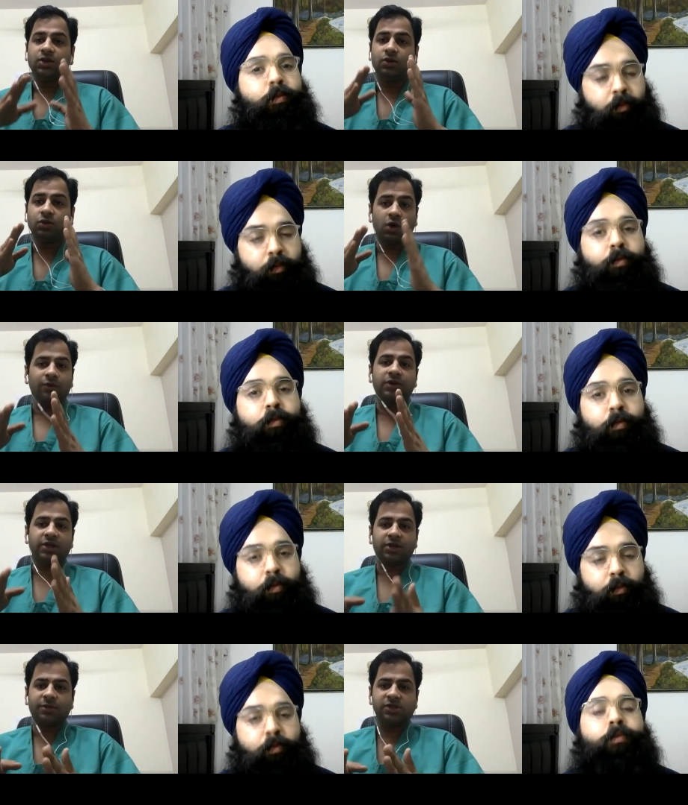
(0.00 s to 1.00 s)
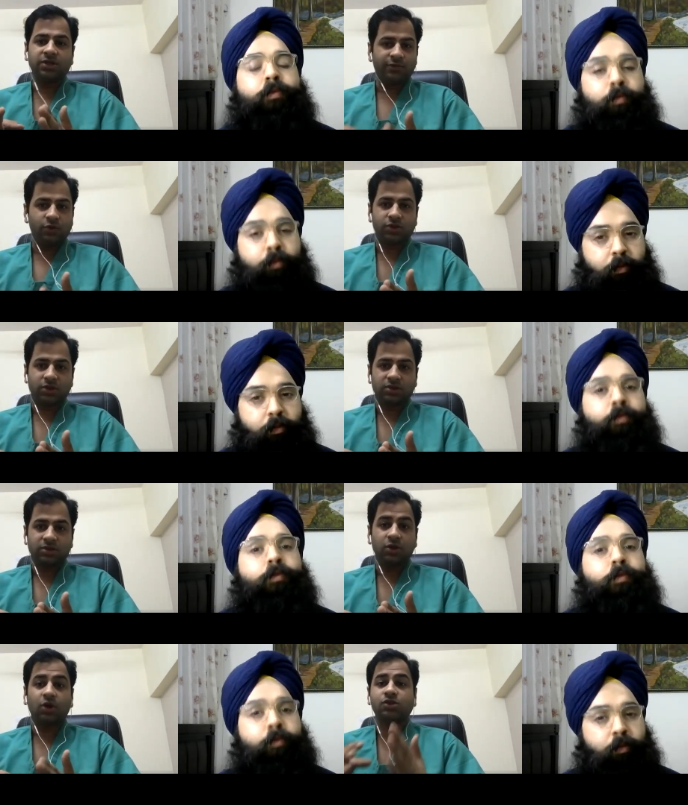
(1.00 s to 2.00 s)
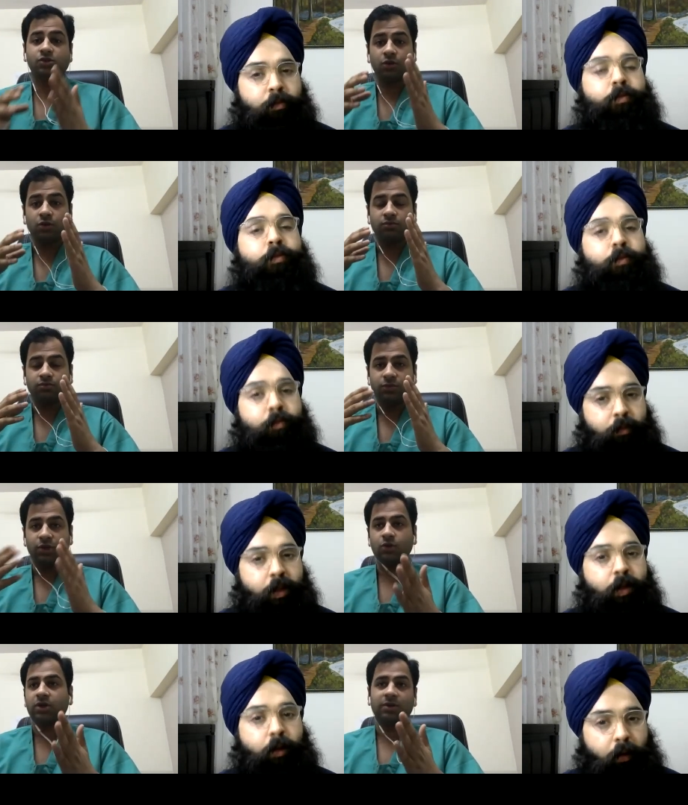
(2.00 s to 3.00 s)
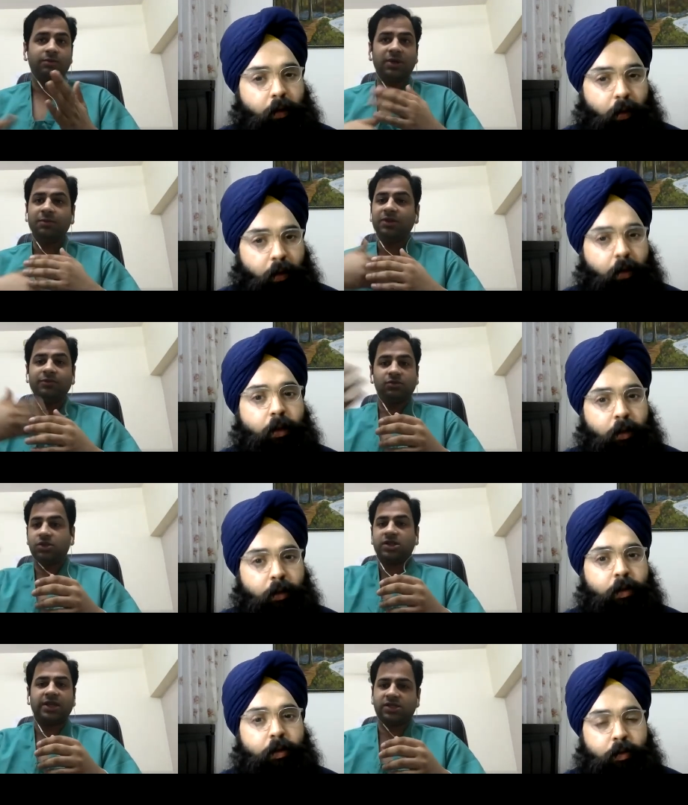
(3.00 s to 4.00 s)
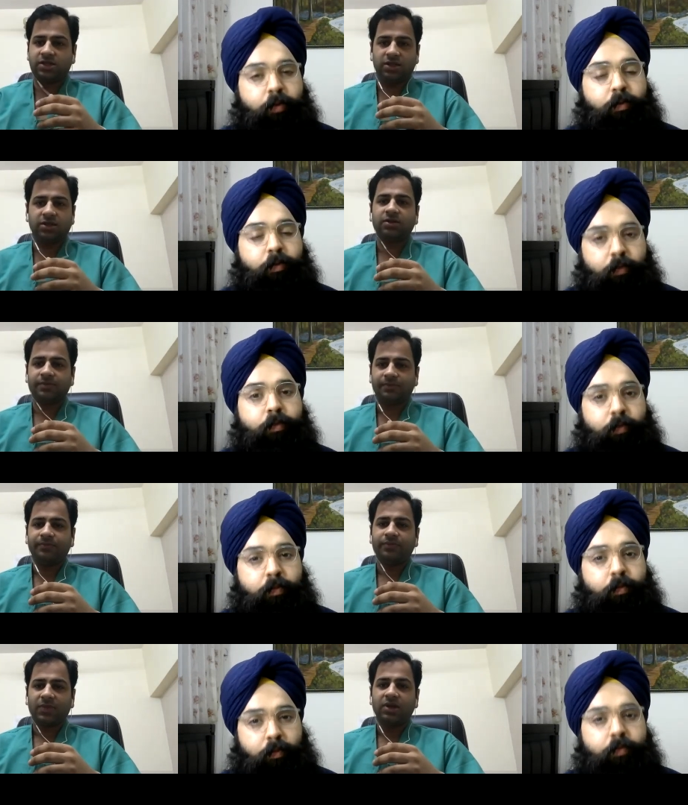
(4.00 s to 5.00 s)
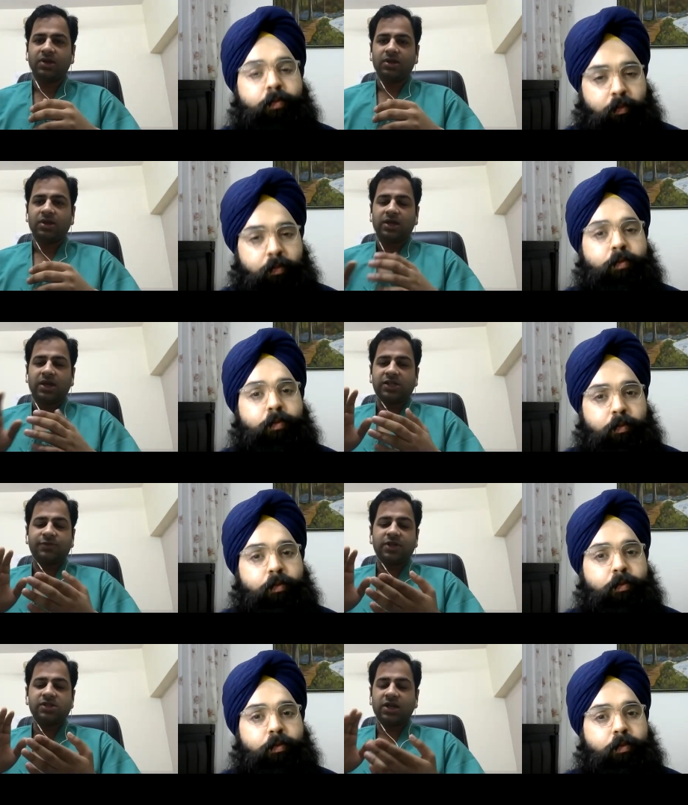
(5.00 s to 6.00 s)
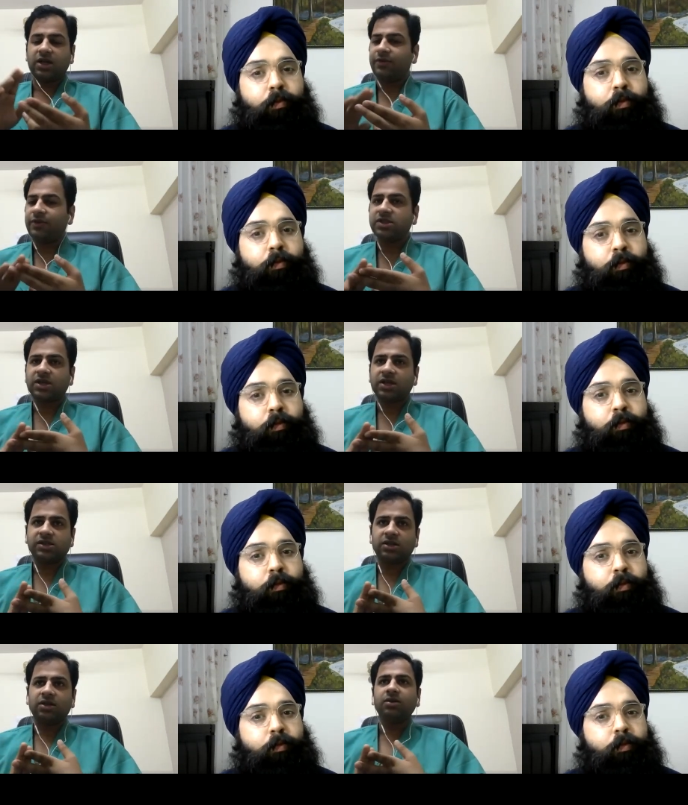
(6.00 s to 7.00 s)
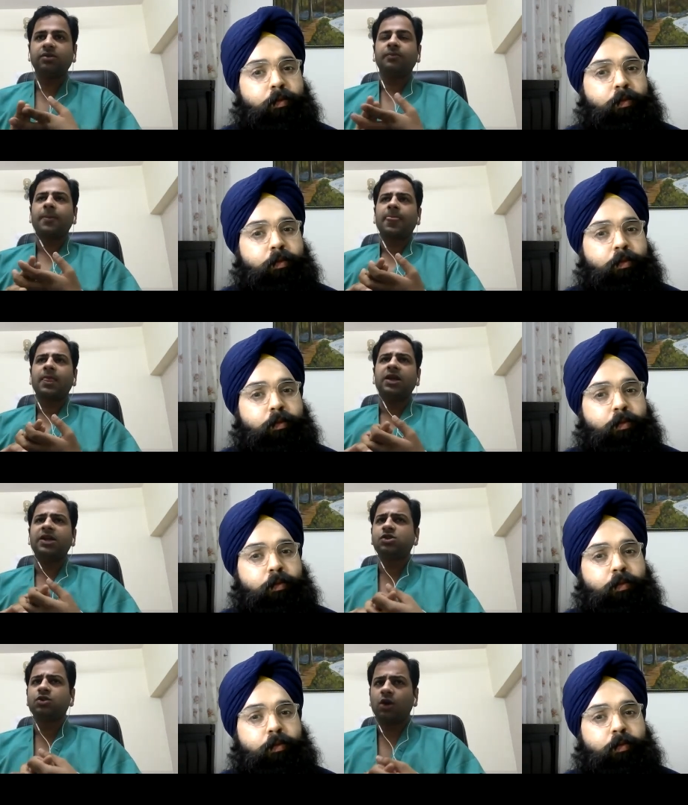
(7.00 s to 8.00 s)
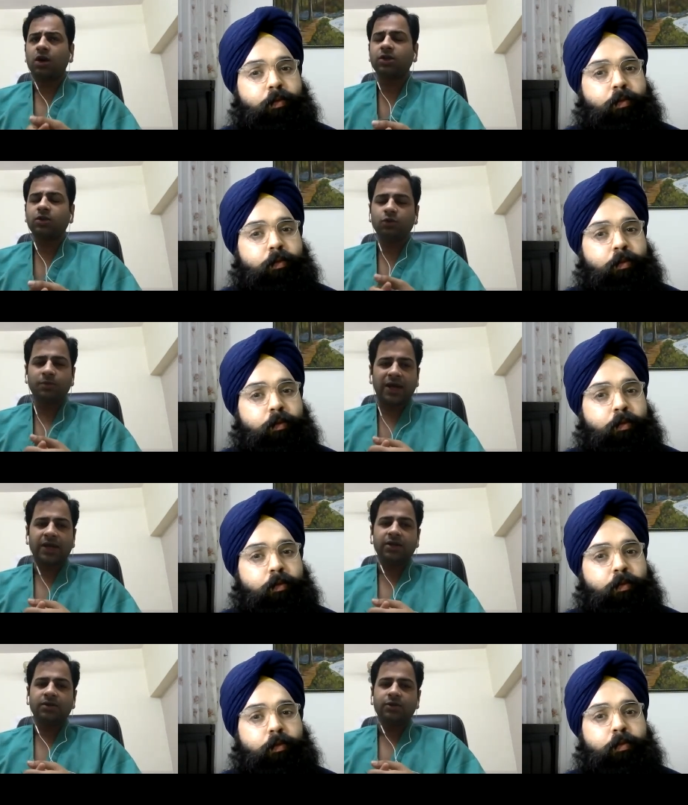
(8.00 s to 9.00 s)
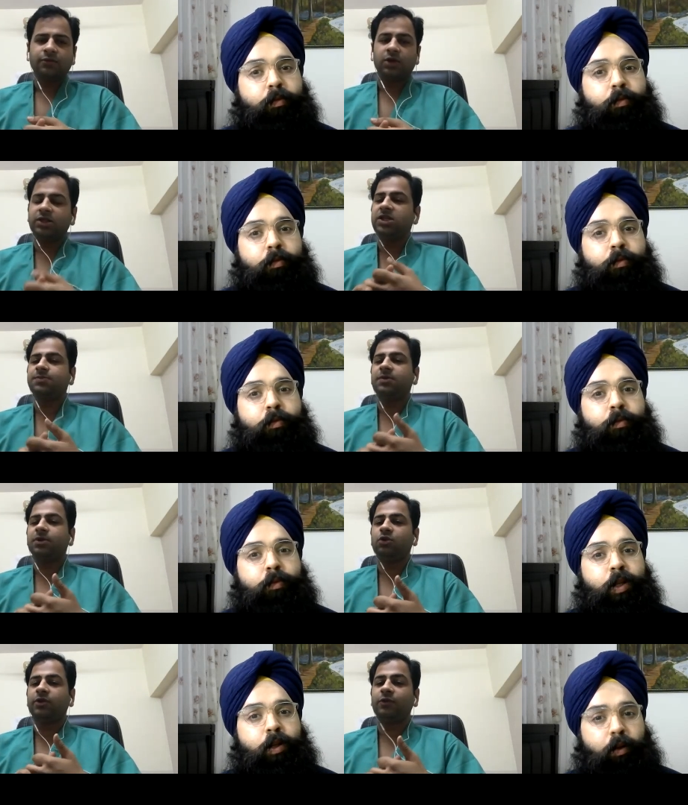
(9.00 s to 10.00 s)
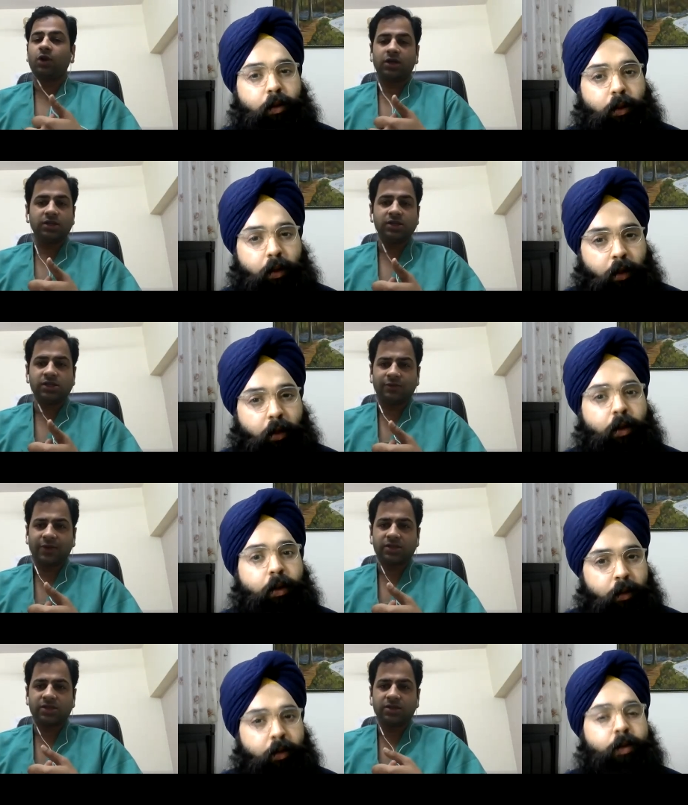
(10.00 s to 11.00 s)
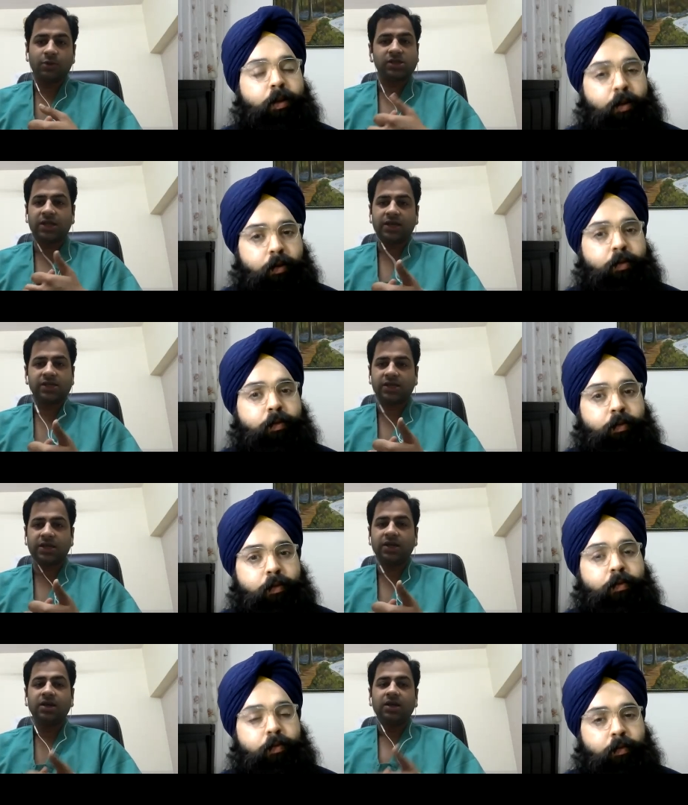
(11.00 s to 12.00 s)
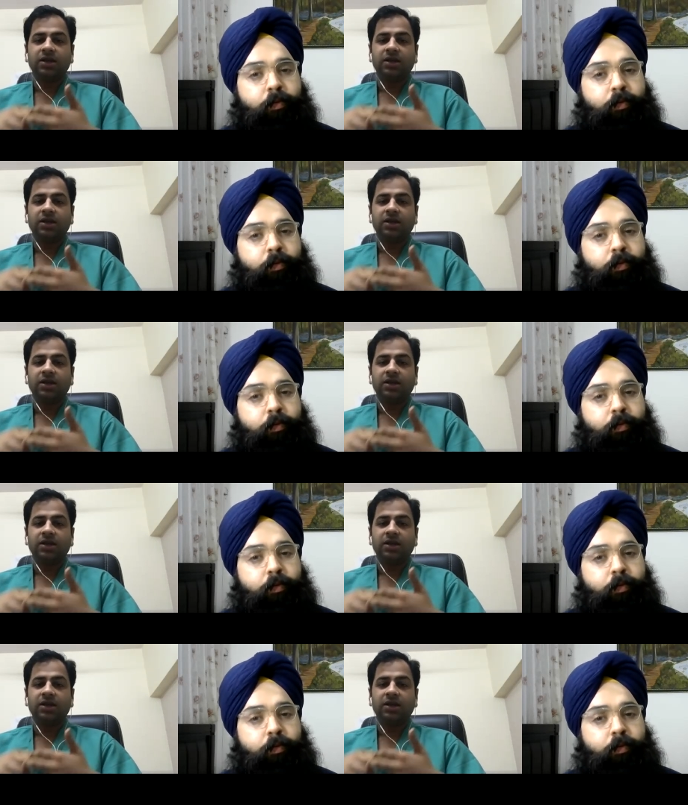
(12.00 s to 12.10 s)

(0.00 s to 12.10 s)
Speaker 1: to novel treatments in future, not so new, maybe just next year. As far as recovery is concerned, it's not too bad for these people to have gotten this infection because, like I said,